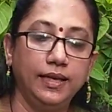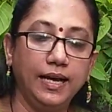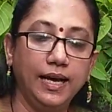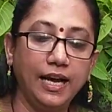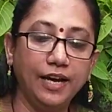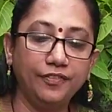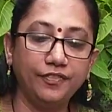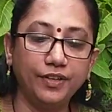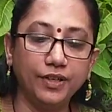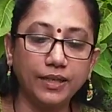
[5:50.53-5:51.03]

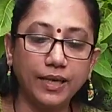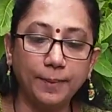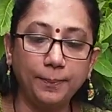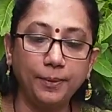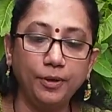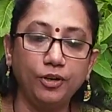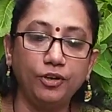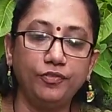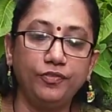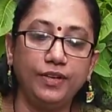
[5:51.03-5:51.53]
after
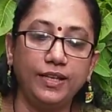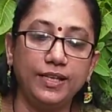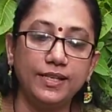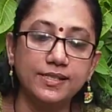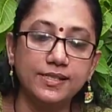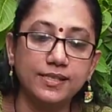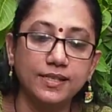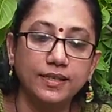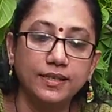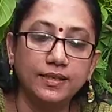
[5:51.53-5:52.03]
couple of
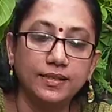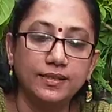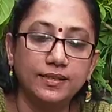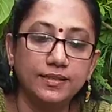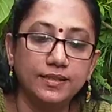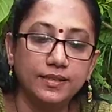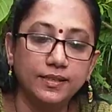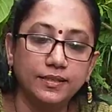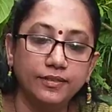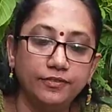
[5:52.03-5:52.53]
days,
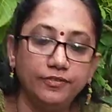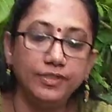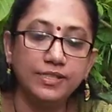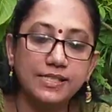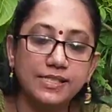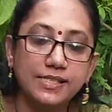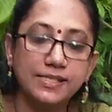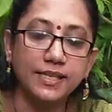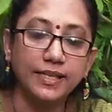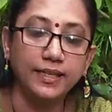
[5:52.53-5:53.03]

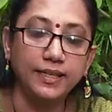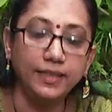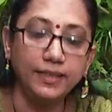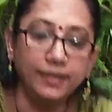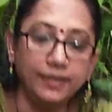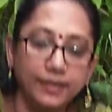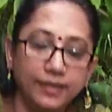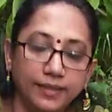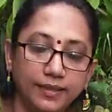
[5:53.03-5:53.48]
we'll see